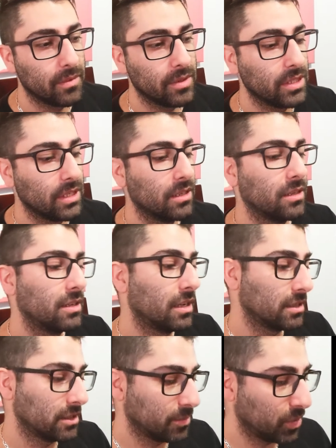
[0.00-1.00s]
She had a
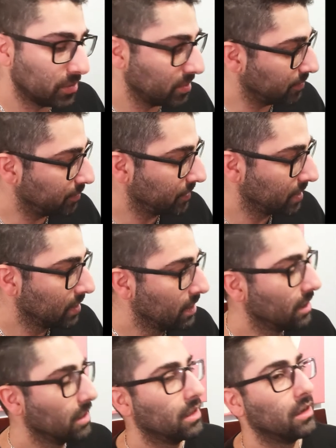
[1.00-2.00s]
dentist appointment
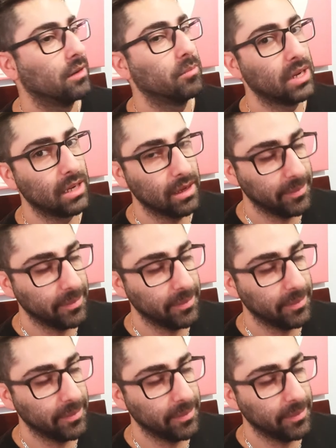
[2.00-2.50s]
on Monday.